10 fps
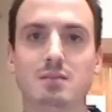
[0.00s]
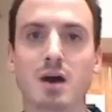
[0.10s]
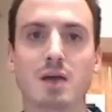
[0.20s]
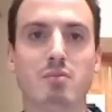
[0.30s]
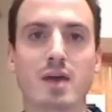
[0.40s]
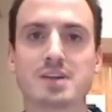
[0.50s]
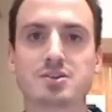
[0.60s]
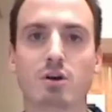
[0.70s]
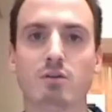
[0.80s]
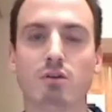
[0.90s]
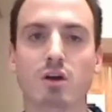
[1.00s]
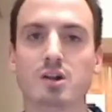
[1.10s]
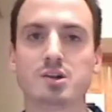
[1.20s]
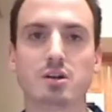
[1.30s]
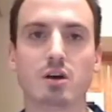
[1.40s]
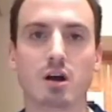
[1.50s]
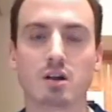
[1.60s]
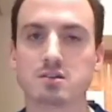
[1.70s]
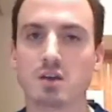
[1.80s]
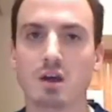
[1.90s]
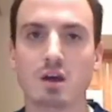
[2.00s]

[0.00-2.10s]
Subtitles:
Ahmad Bradshaw, over 100 yards.